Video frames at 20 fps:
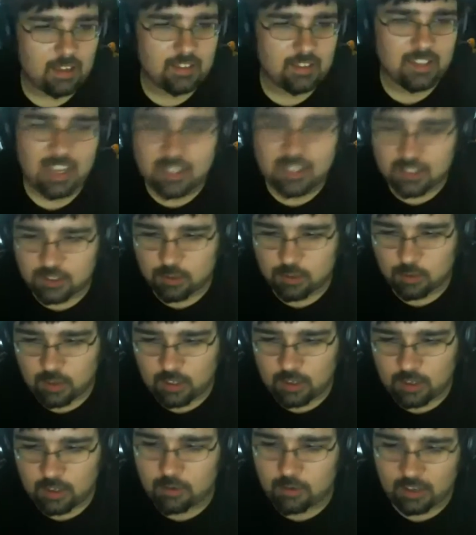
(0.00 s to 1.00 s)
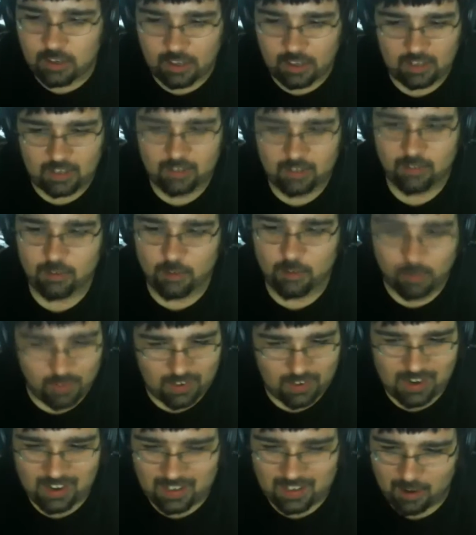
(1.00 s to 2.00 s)
Assassin's Creed Unity. Or do we
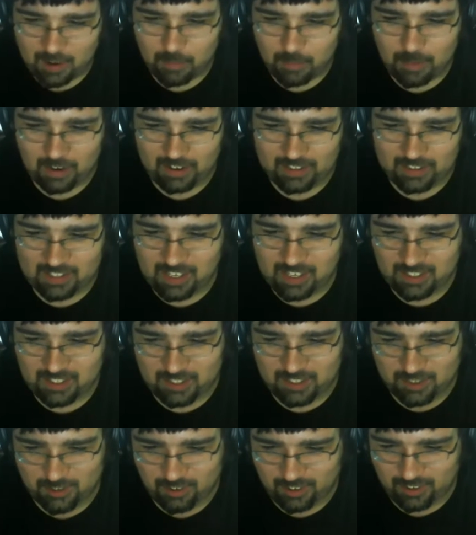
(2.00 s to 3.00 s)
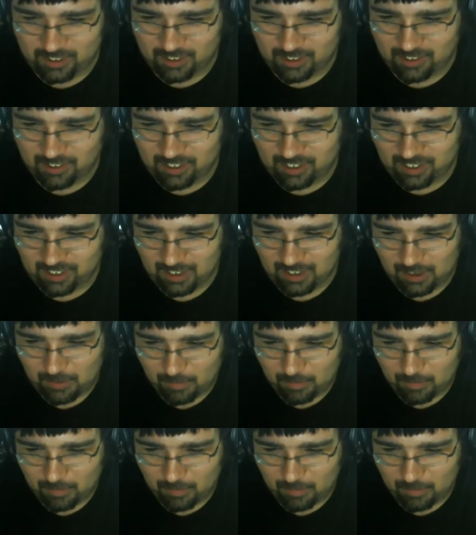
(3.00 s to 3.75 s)
not care about Assassin's Creed Unity?